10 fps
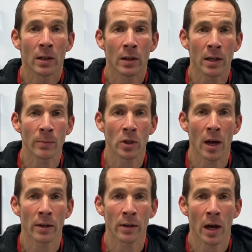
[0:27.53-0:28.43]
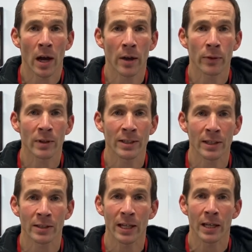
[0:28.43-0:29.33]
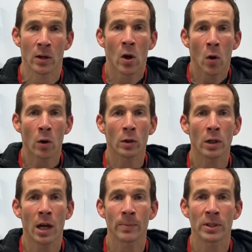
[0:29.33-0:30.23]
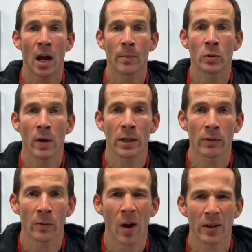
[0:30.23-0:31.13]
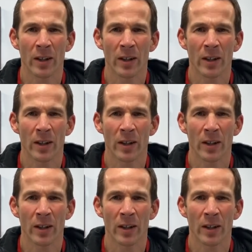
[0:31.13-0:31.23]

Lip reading: look up John 3:16 or look up Psalm 23:1?